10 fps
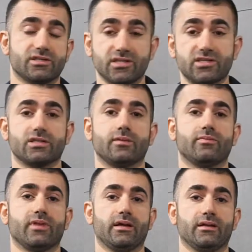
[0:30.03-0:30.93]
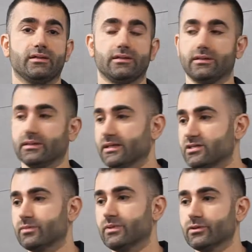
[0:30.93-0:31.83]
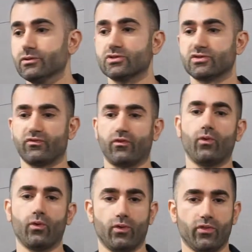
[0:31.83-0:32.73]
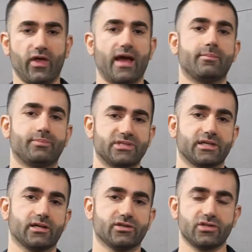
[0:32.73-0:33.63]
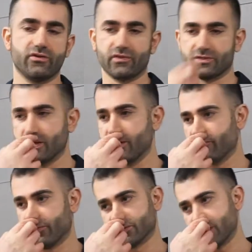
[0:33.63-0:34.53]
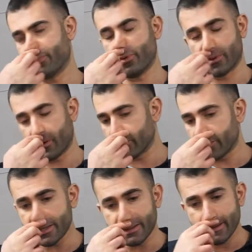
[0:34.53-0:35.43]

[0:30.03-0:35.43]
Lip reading: the system that it needs to be used for that particular surface. For example, on concrete,